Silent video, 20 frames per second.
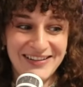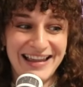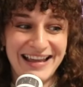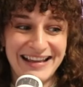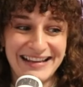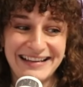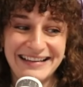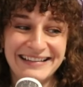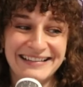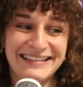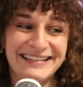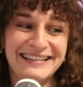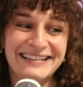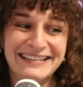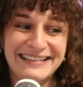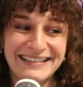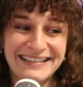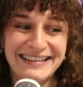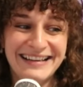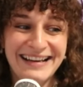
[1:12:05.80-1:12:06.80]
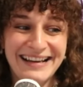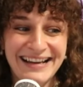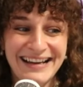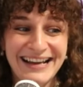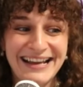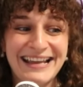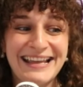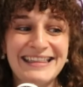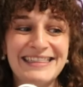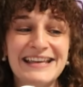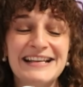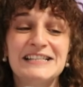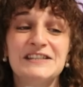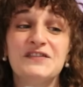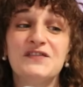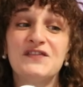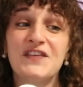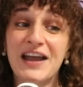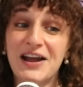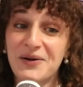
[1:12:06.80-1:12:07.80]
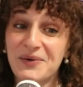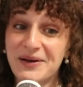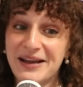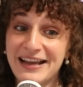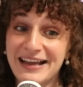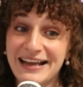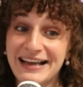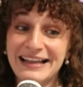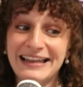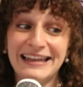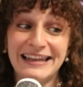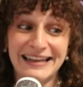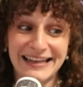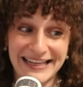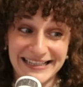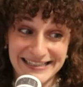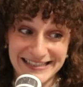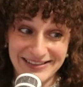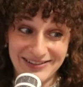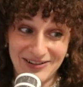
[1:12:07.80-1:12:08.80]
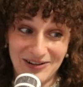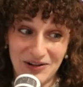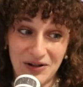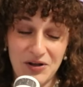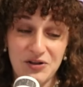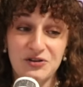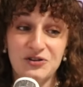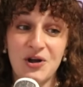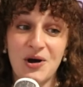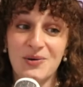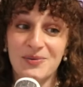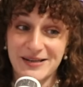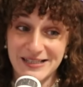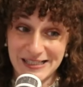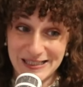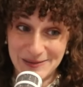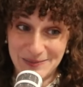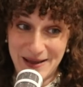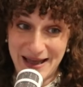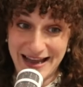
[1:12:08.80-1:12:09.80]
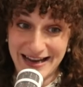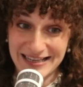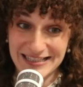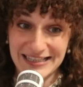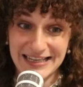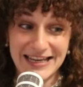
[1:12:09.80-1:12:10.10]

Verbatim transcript: like, he thinks very little, no respect.